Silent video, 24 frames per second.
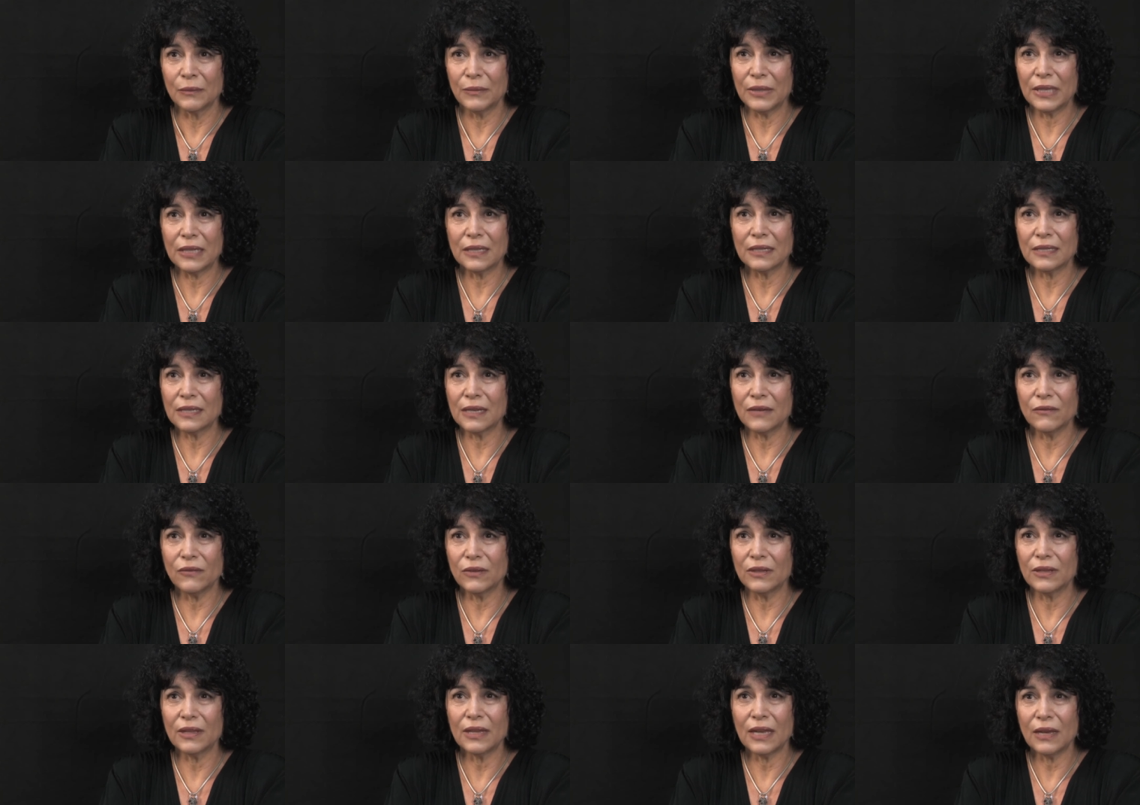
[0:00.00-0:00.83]
because
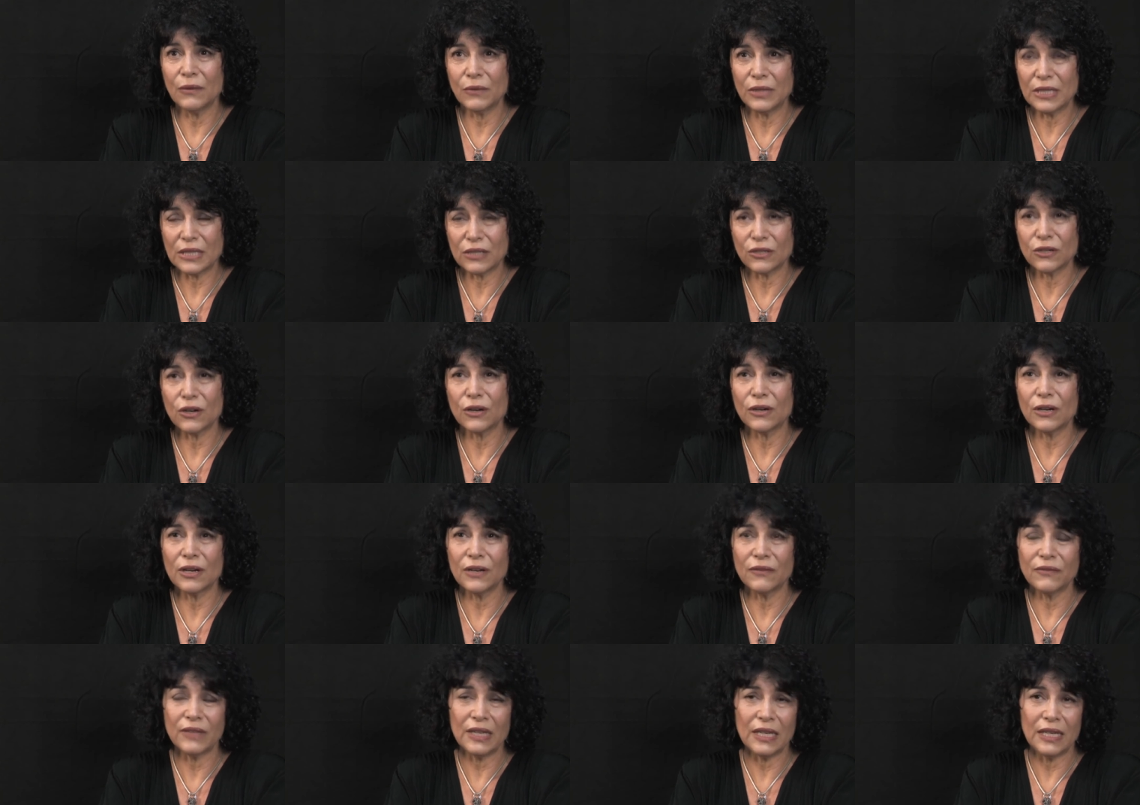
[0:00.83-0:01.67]
they would
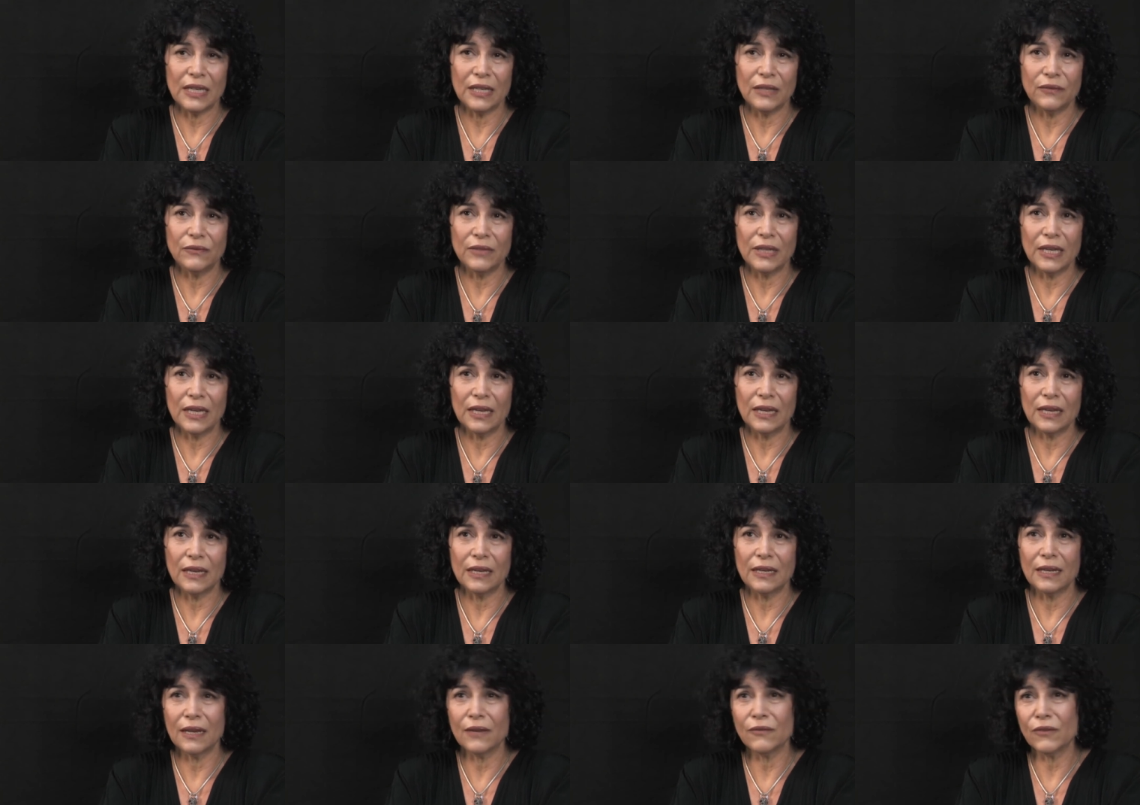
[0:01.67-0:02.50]
start off the
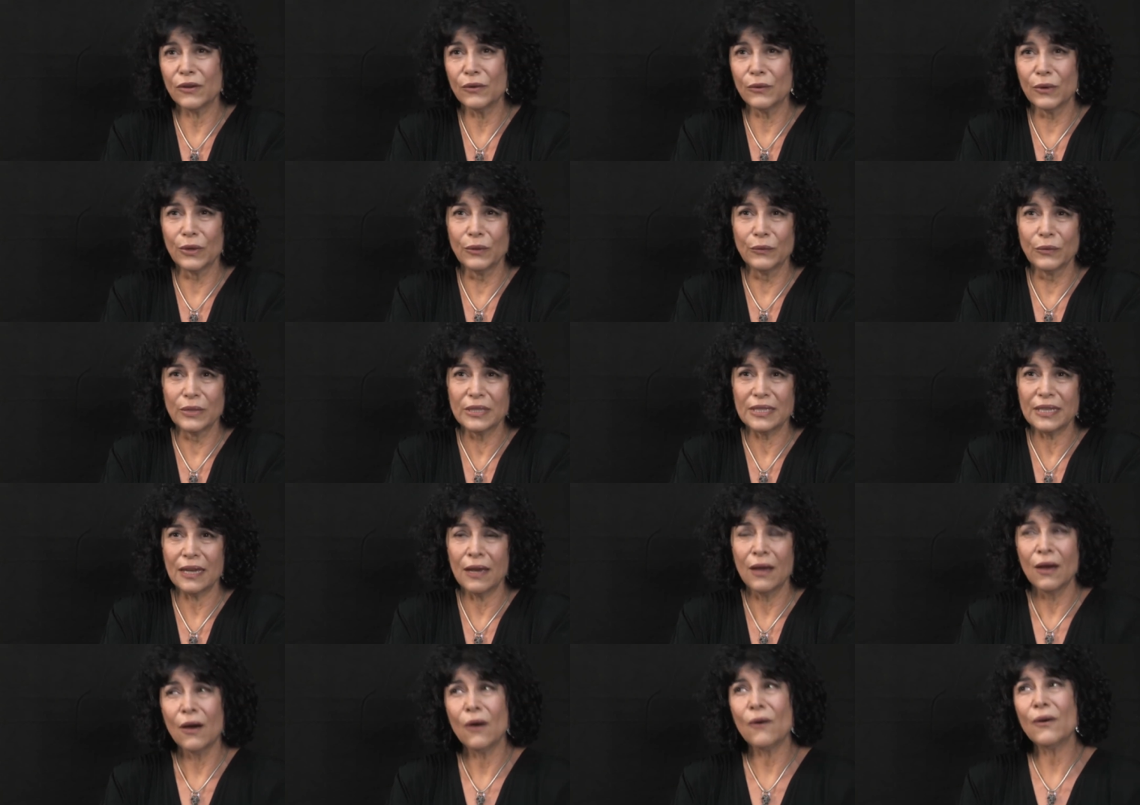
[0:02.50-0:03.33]
evening, and everyone would
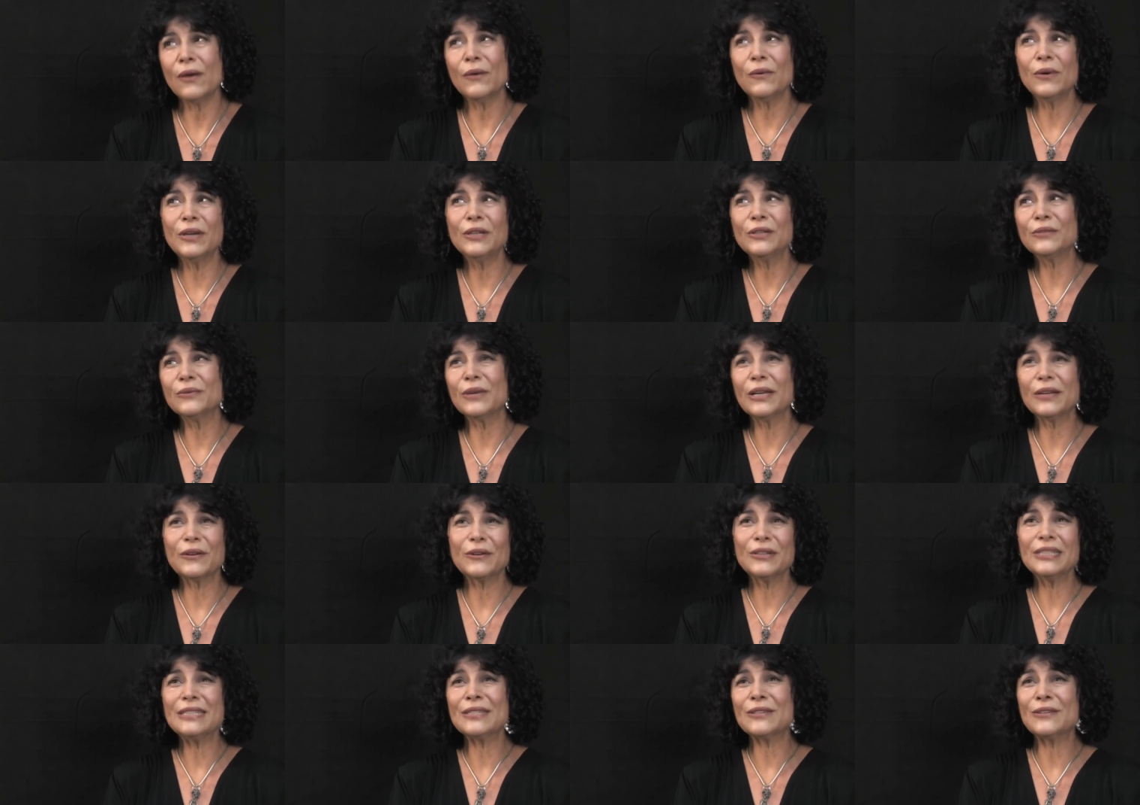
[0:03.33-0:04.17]
say, "Oh, I wonder
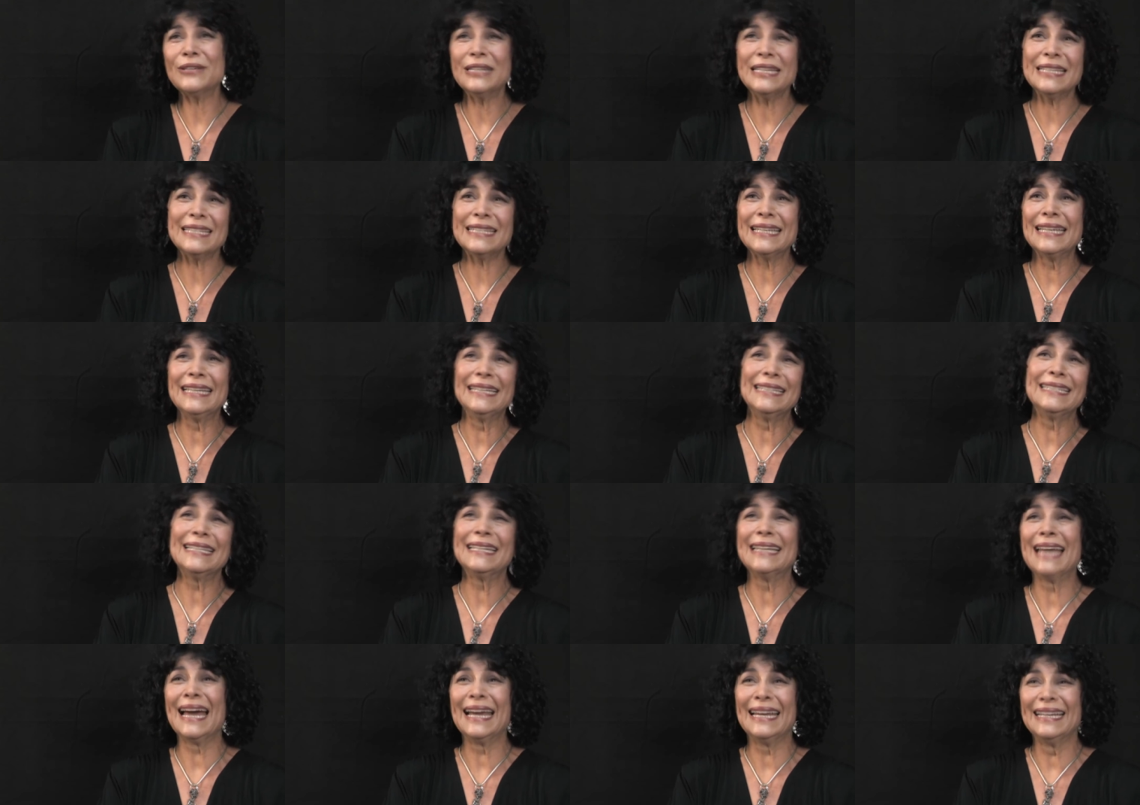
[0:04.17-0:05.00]
what Grit's going to sing
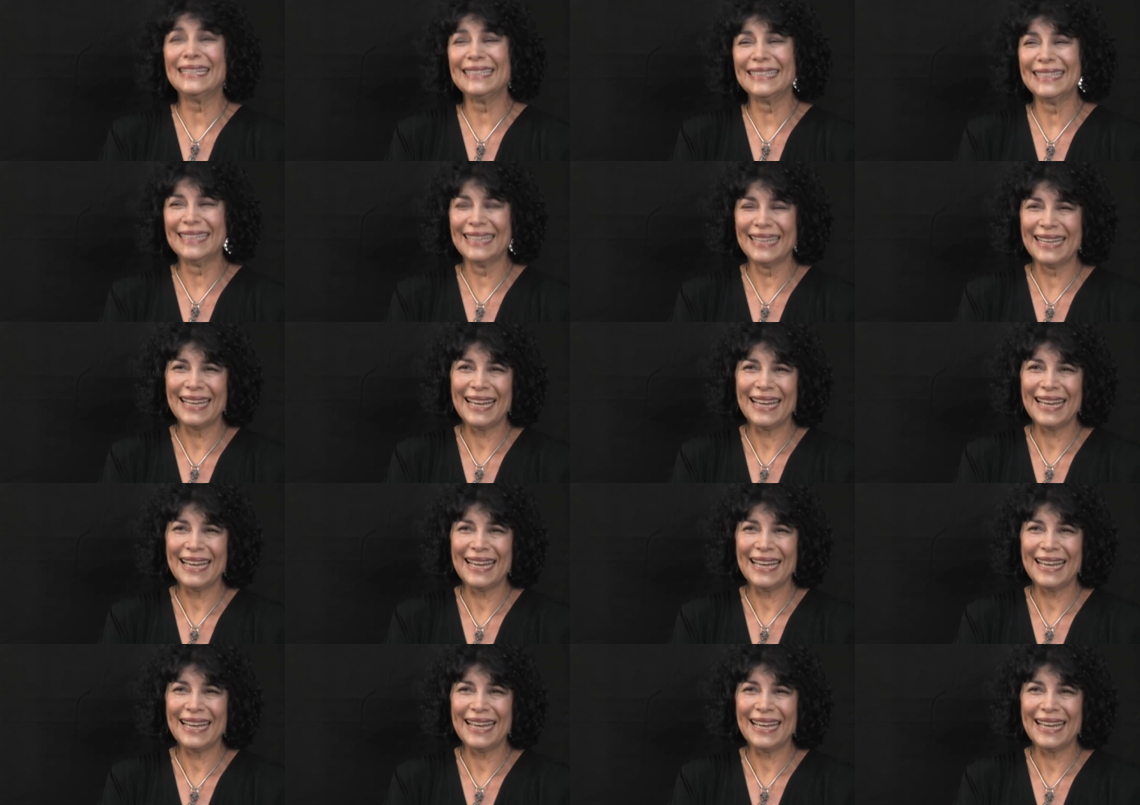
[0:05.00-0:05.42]
tonight."